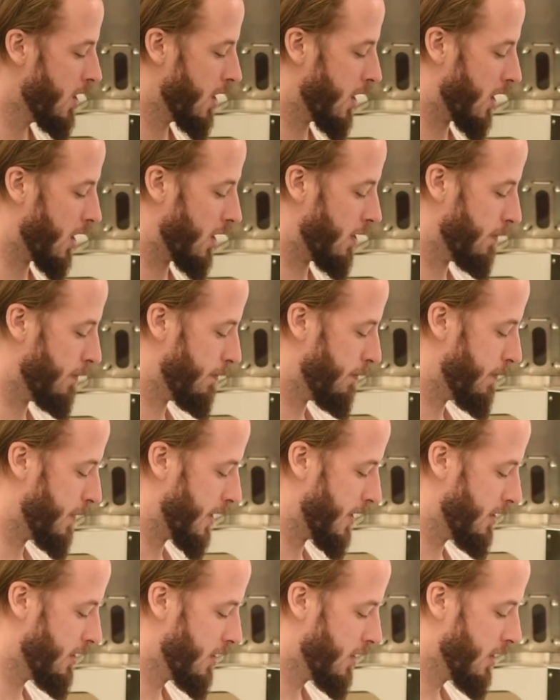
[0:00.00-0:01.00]

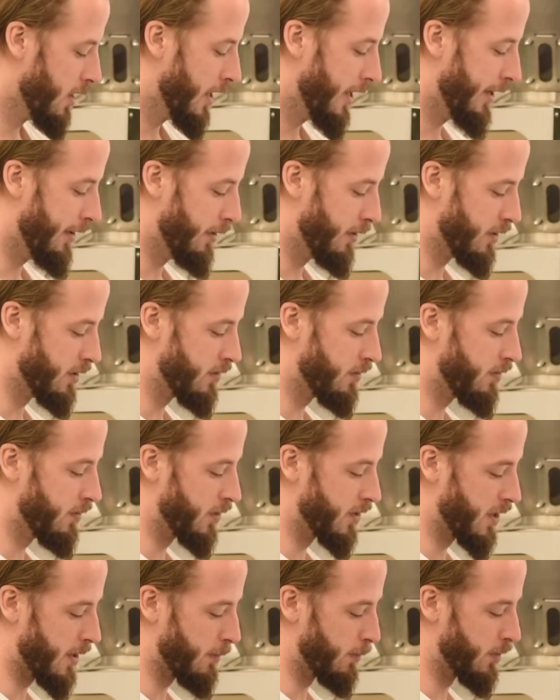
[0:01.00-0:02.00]
But here is, for
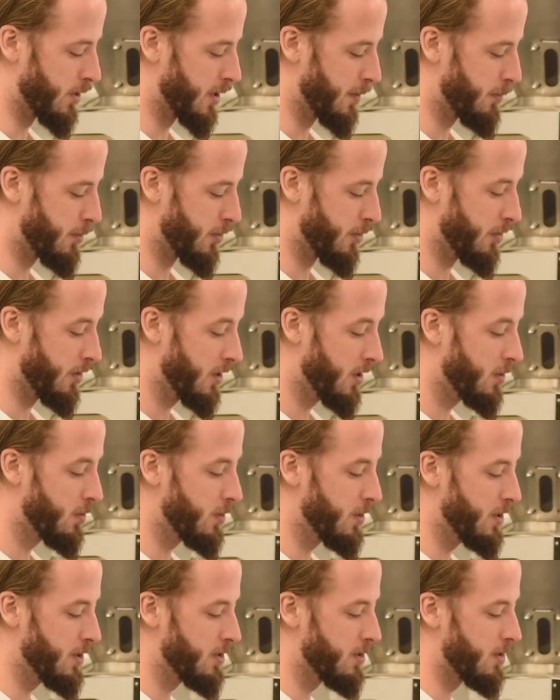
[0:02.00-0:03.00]
example, temperature
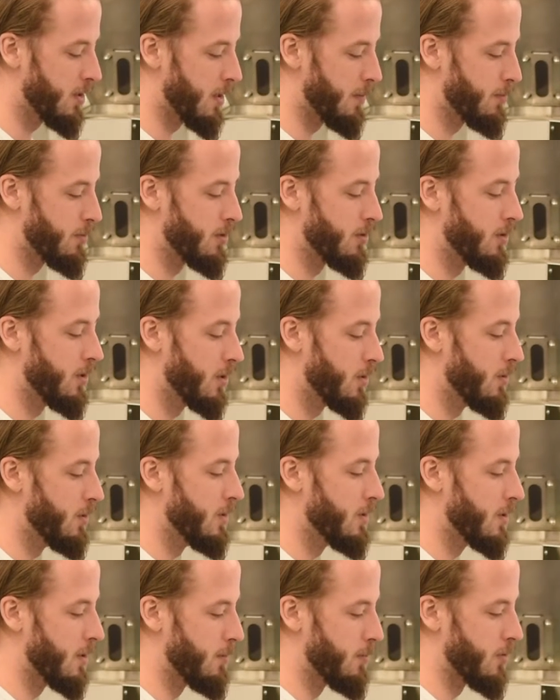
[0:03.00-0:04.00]
decrease,
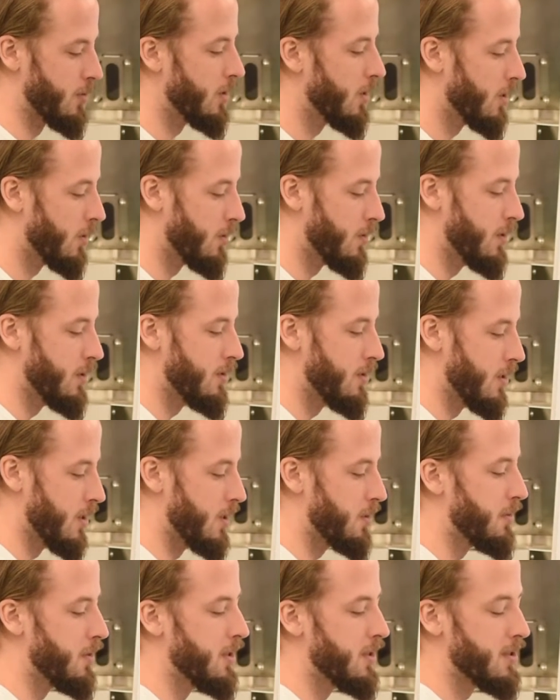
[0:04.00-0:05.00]
temperature increase,
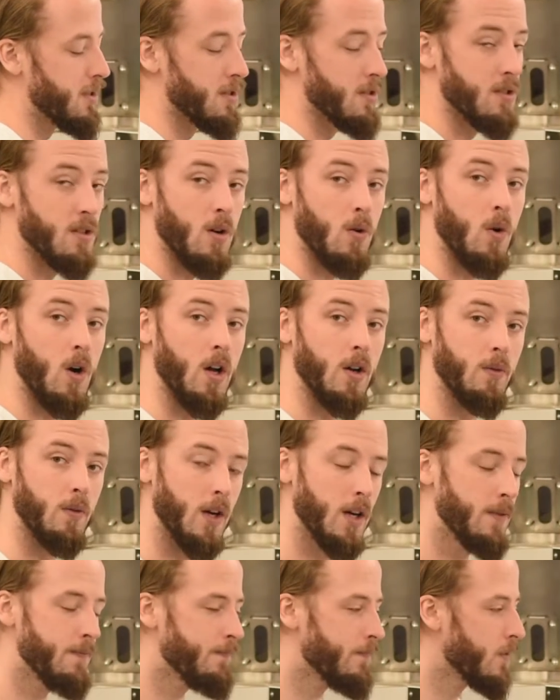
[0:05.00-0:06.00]
decrease, and so on,
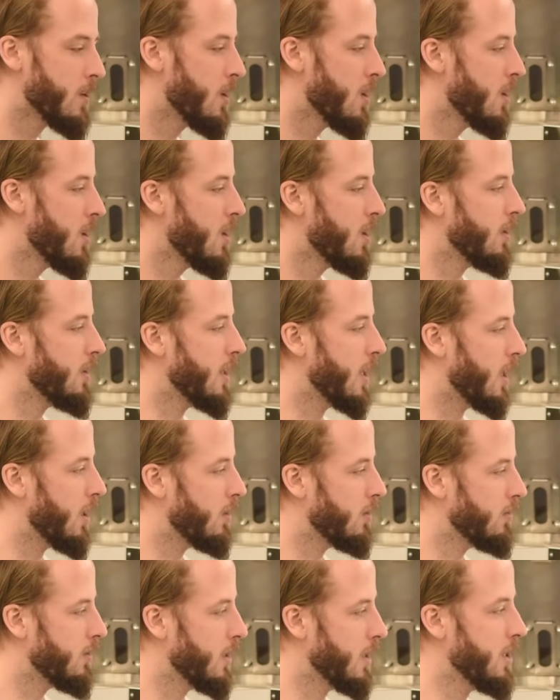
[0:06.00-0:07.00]
right?
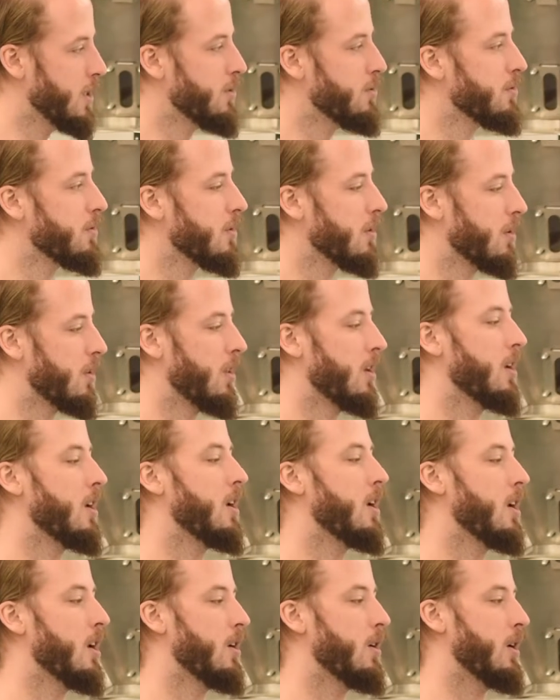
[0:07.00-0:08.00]
Now, the interesting thing
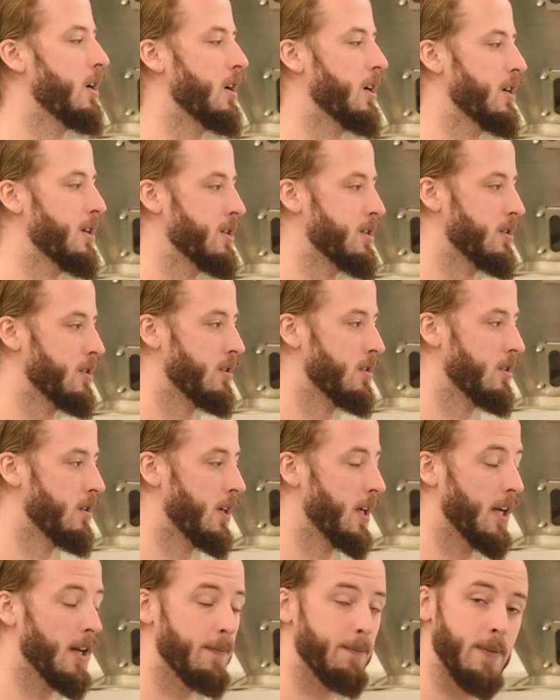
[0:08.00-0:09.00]
here is,
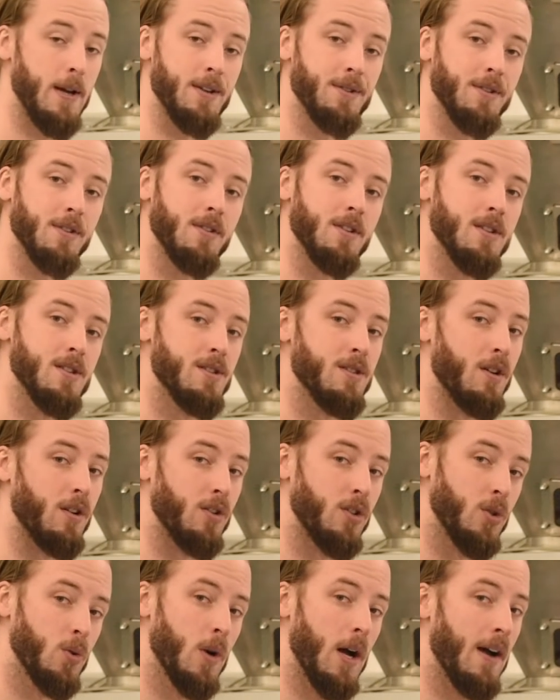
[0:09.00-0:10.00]
and I'm basing this
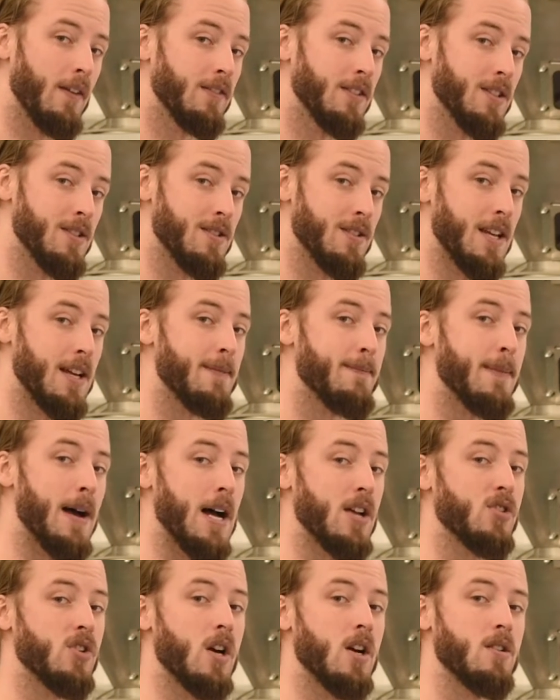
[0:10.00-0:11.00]
on you having the same
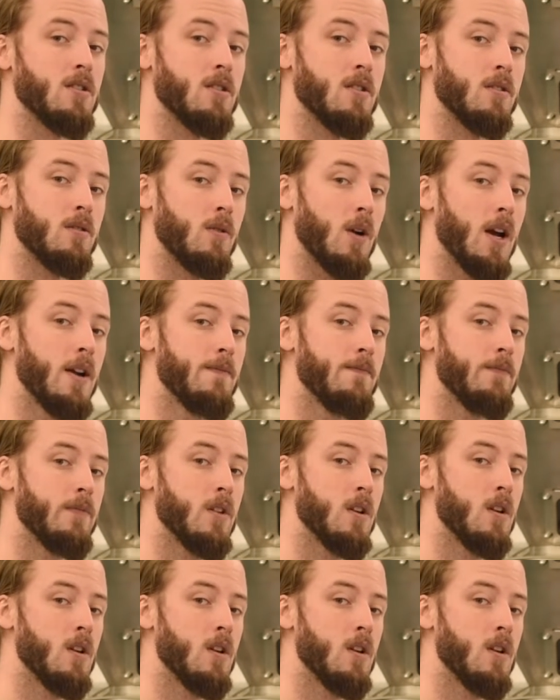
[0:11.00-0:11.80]
batch size, right?